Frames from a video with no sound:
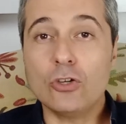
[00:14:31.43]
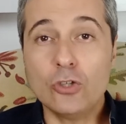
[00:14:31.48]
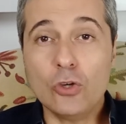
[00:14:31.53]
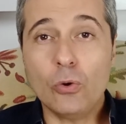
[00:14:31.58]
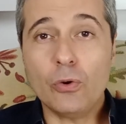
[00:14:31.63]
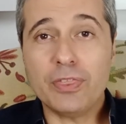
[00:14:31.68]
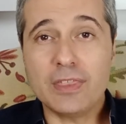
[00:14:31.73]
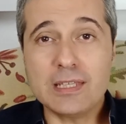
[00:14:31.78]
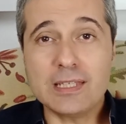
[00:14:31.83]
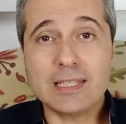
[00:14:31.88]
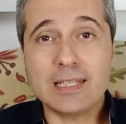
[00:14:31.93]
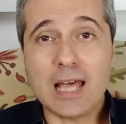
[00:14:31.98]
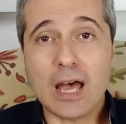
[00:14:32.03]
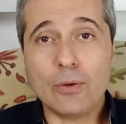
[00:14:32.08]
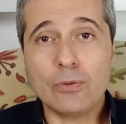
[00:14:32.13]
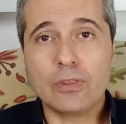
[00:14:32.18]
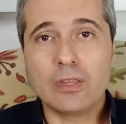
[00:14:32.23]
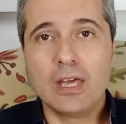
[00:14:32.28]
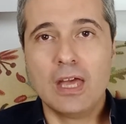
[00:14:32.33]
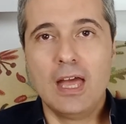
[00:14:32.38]
North and
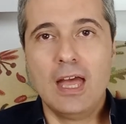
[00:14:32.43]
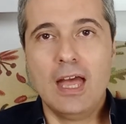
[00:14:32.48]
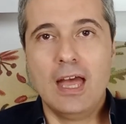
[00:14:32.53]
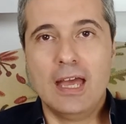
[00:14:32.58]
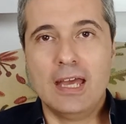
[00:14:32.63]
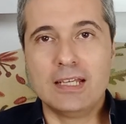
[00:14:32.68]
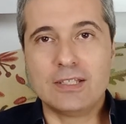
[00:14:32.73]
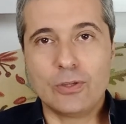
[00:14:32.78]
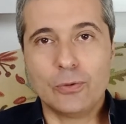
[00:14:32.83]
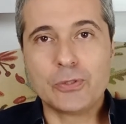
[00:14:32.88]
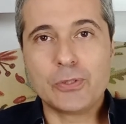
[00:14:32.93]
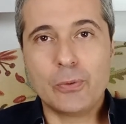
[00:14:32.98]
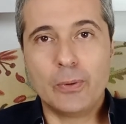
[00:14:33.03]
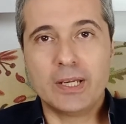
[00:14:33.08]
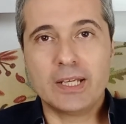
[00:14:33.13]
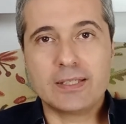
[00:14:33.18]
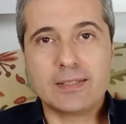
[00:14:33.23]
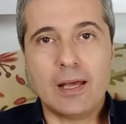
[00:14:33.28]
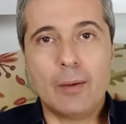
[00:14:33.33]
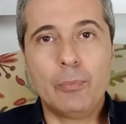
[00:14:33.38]
South is also
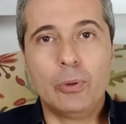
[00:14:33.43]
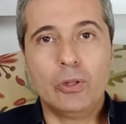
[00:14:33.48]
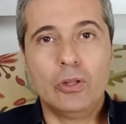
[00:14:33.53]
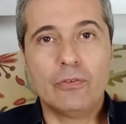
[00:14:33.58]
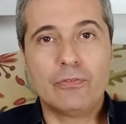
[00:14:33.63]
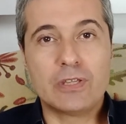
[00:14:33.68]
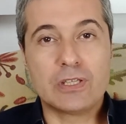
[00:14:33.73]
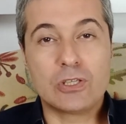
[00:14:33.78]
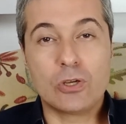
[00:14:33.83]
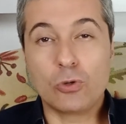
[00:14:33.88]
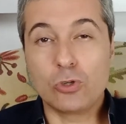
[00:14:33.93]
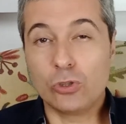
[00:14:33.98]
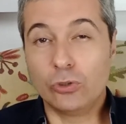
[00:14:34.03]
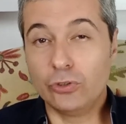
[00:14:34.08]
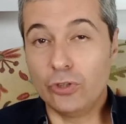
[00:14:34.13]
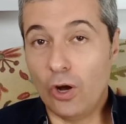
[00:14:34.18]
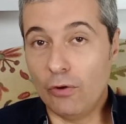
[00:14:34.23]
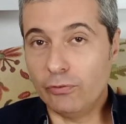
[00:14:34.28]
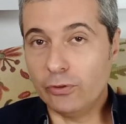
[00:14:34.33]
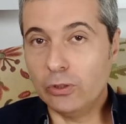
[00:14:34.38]
an example of the
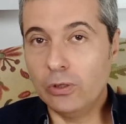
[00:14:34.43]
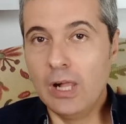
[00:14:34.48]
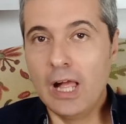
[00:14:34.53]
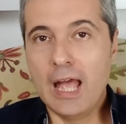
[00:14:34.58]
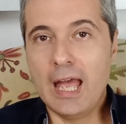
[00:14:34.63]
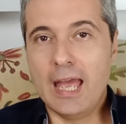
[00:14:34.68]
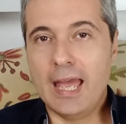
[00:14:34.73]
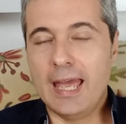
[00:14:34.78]
social novel,